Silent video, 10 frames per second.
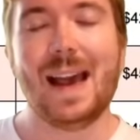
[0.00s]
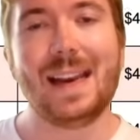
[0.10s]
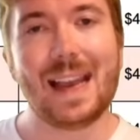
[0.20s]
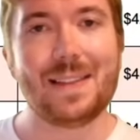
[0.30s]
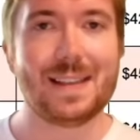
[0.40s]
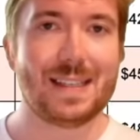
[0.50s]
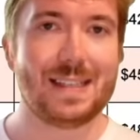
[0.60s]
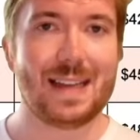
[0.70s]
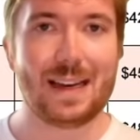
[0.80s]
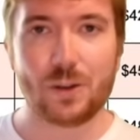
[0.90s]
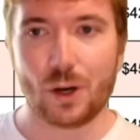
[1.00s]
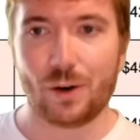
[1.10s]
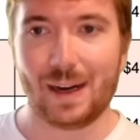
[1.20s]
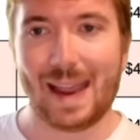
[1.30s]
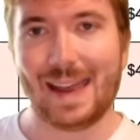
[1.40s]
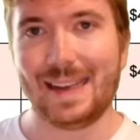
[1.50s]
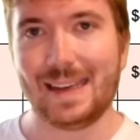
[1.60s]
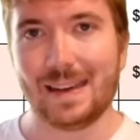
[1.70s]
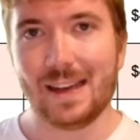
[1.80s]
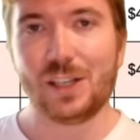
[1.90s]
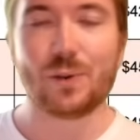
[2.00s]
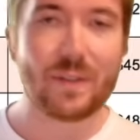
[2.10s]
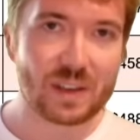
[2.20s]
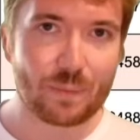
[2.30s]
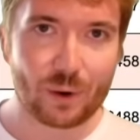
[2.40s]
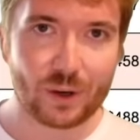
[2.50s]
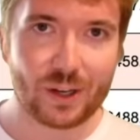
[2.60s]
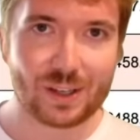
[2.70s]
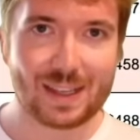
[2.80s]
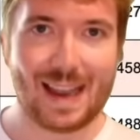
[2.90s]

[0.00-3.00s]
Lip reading: And again, this is ignoring any derivative products,